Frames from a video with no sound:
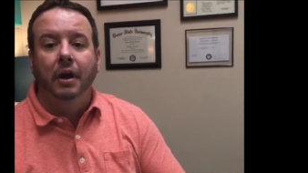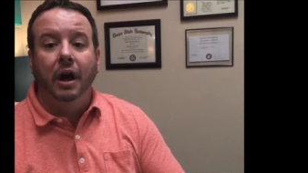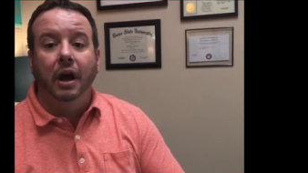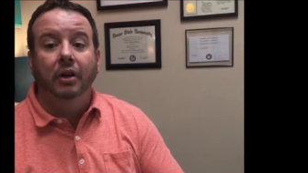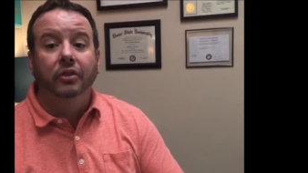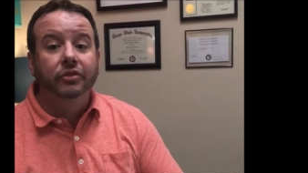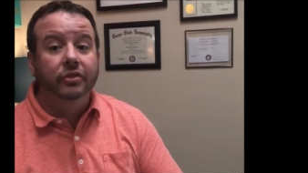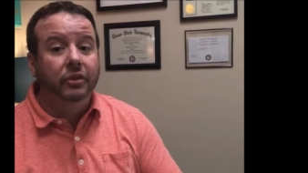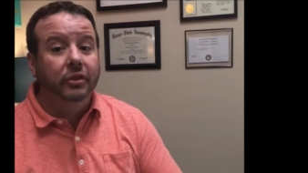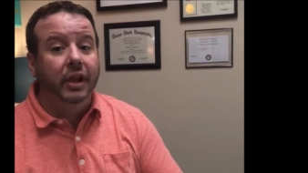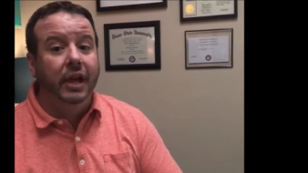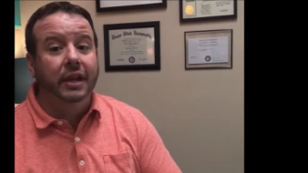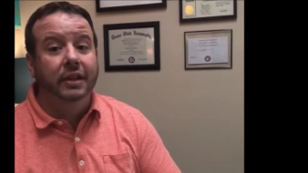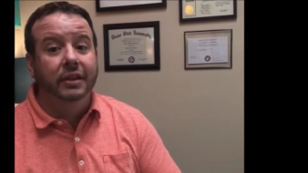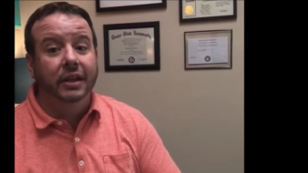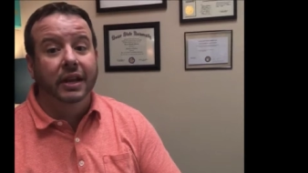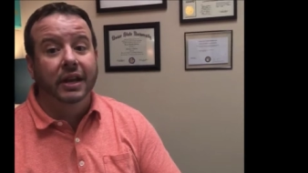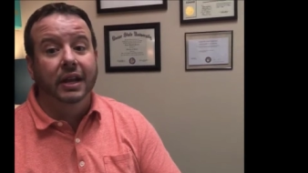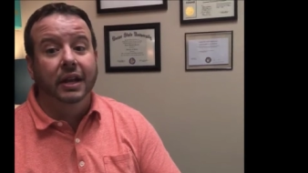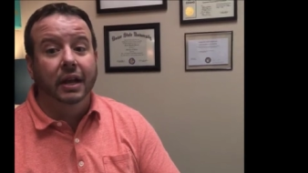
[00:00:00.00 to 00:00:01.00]
I also like
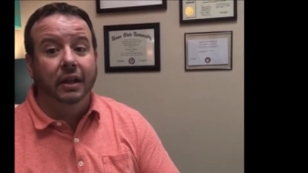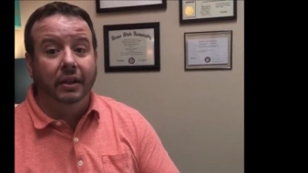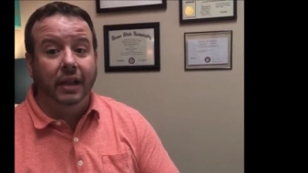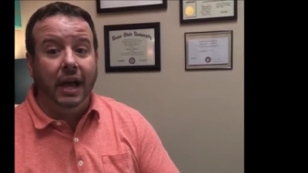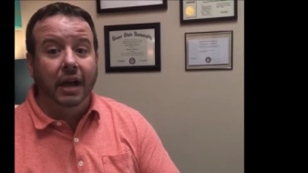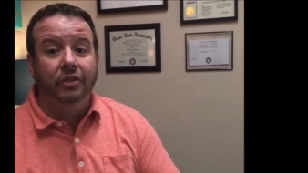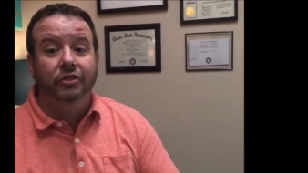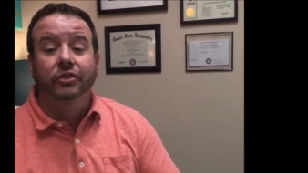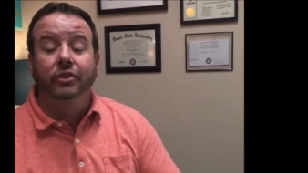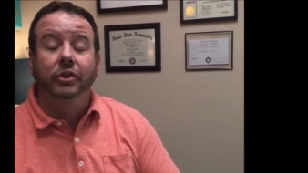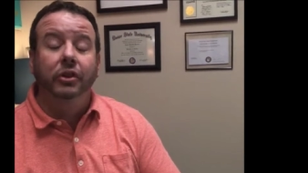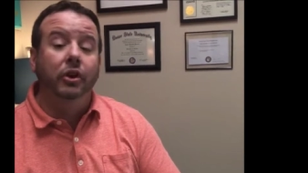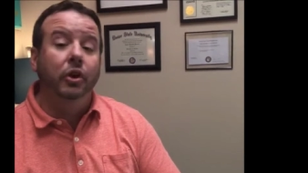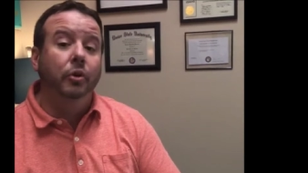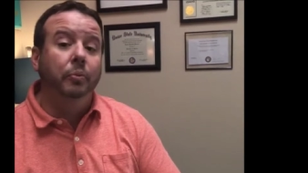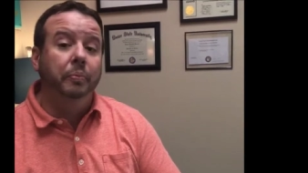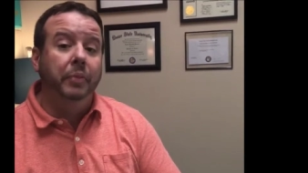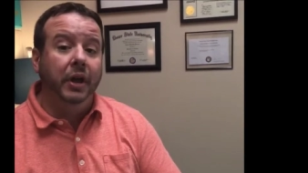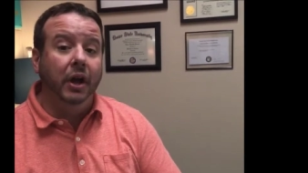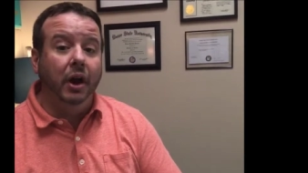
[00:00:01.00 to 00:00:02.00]
that it allows you to
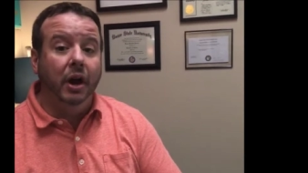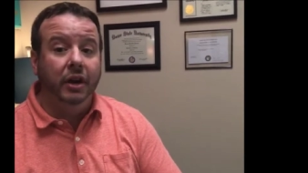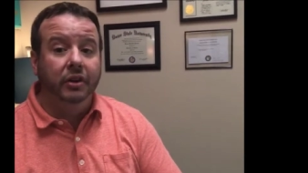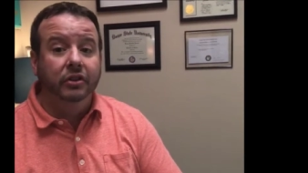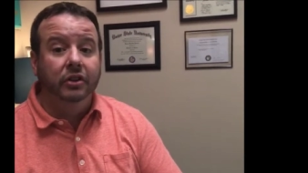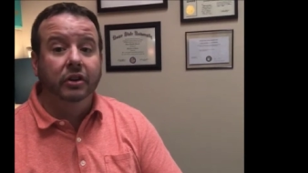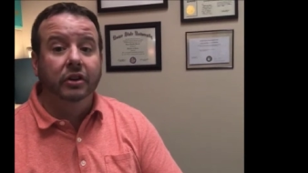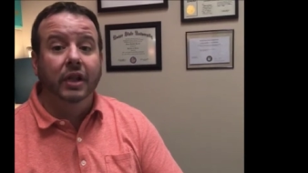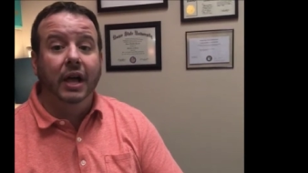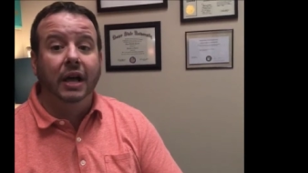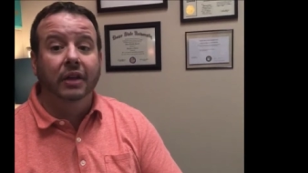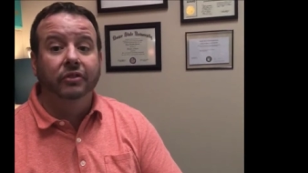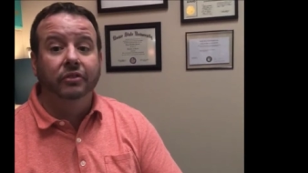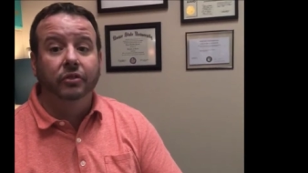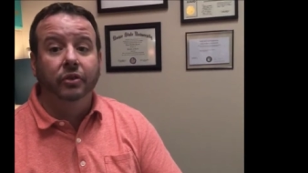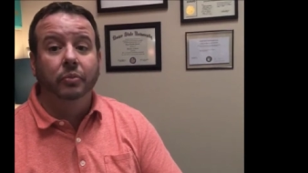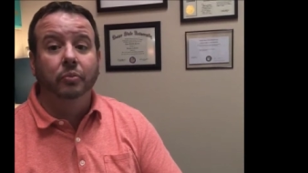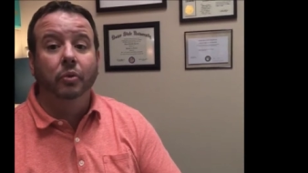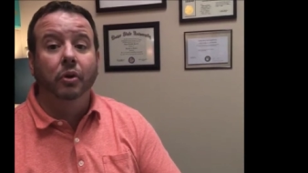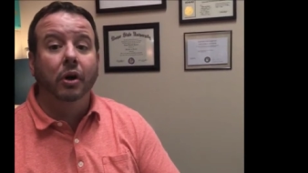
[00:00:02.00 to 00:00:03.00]
go beyond your
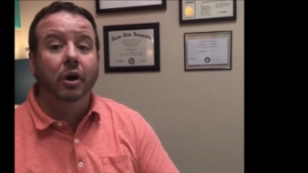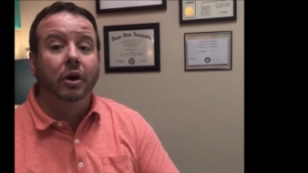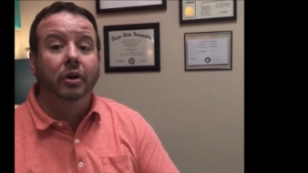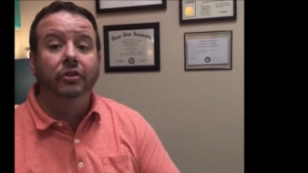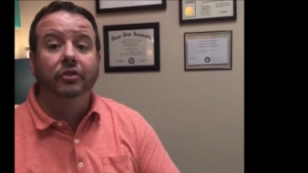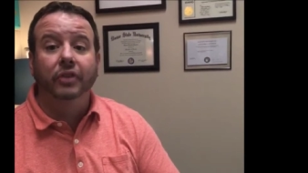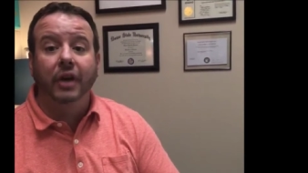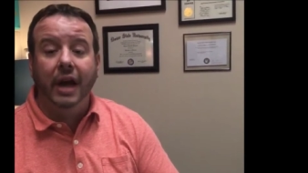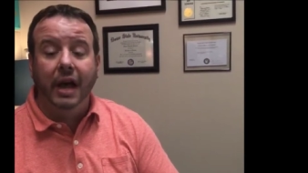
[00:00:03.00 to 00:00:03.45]
classroom walls.